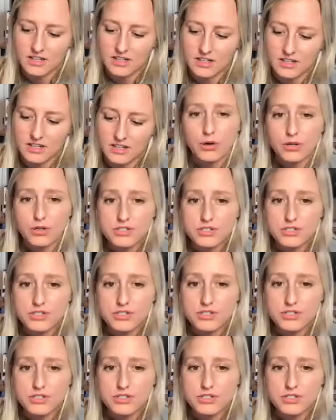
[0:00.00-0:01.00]

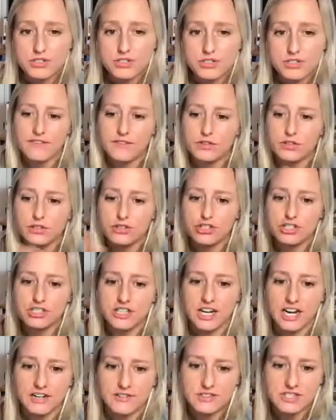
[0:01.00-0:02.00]
Personally, the evolution that
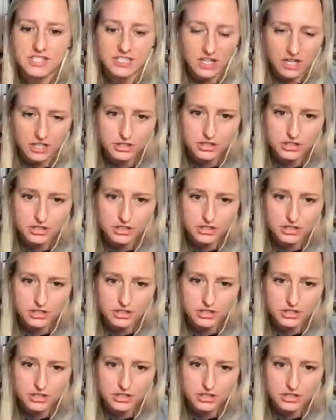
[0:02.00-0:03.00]
I've seen hundreds of
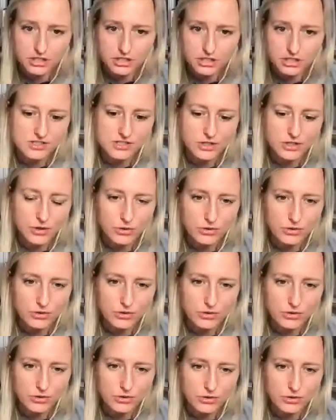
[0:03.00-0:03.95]
technologists go through